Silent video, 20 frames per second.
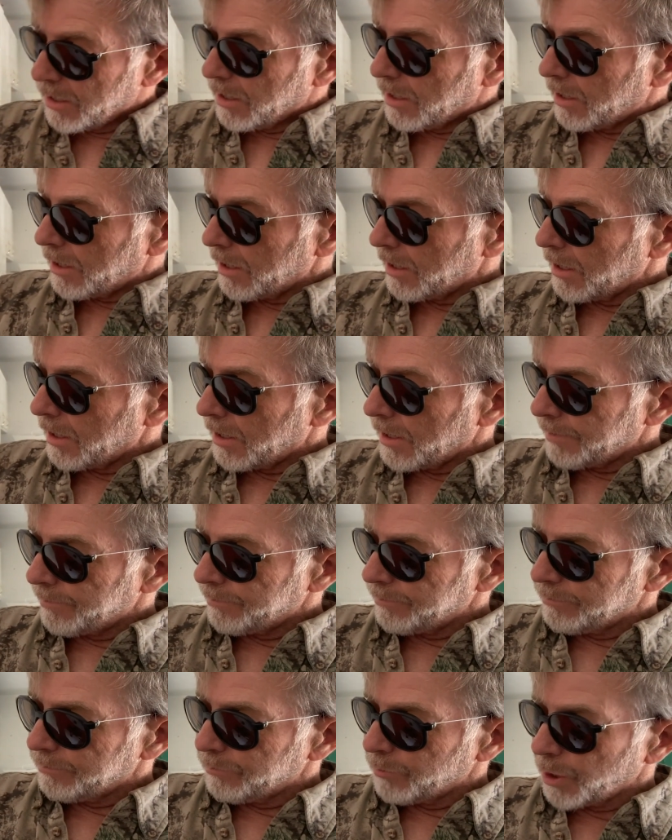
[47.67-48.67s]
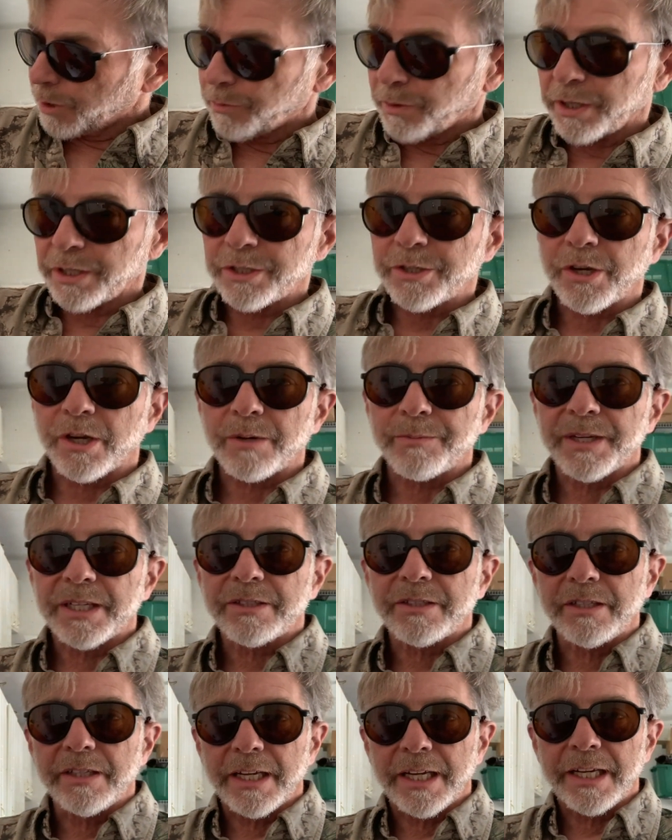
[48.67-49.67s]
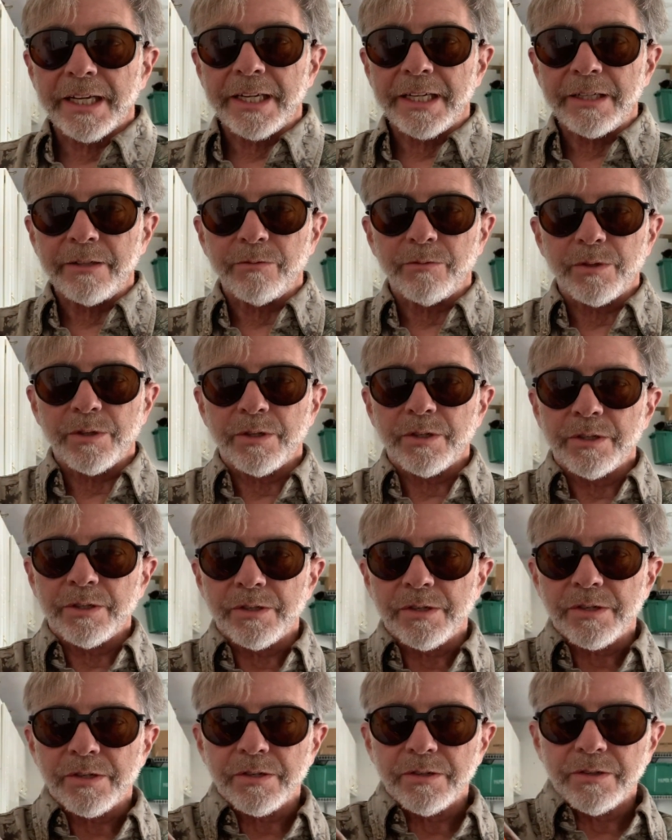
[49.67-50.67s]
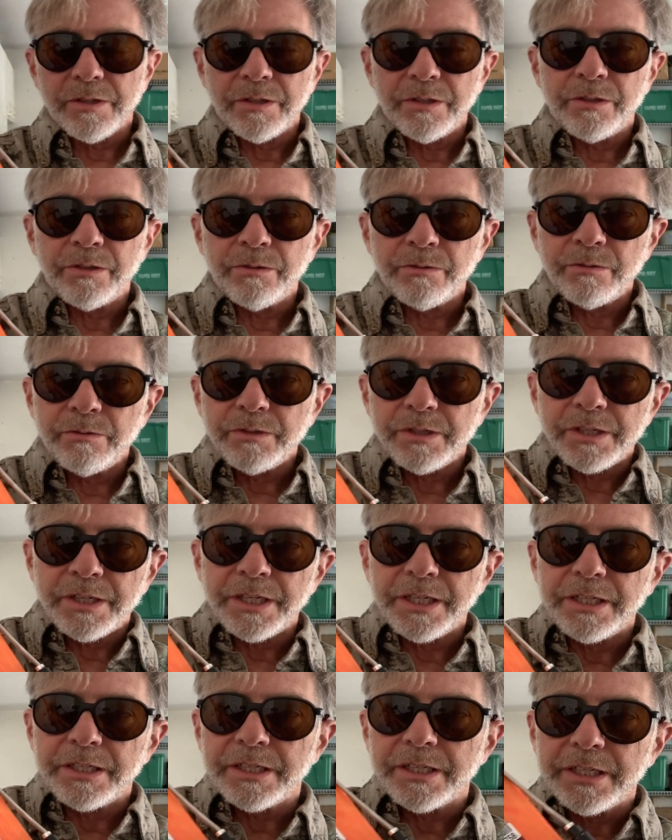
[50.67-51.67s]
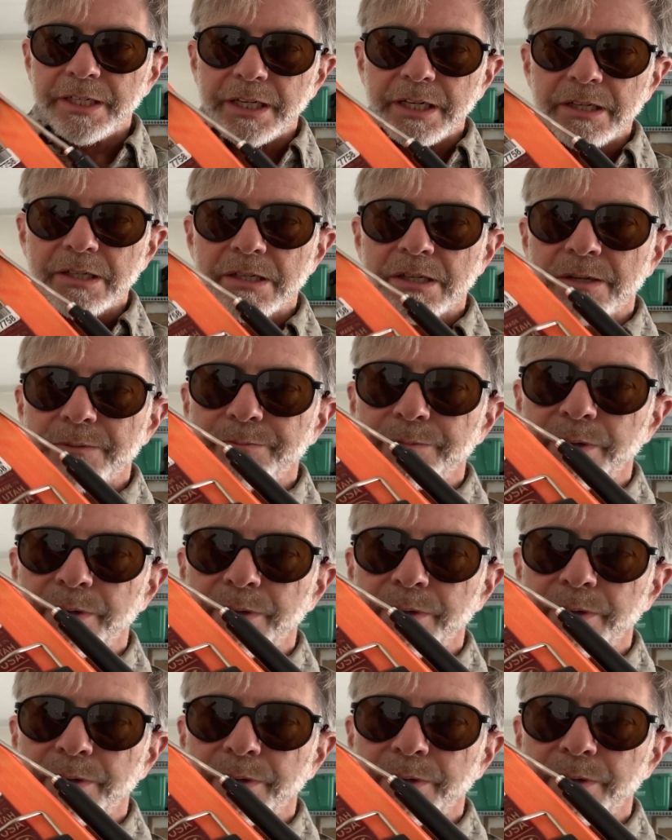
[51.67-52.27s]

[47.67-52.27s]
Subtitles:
What I want to talk about today was the new TTS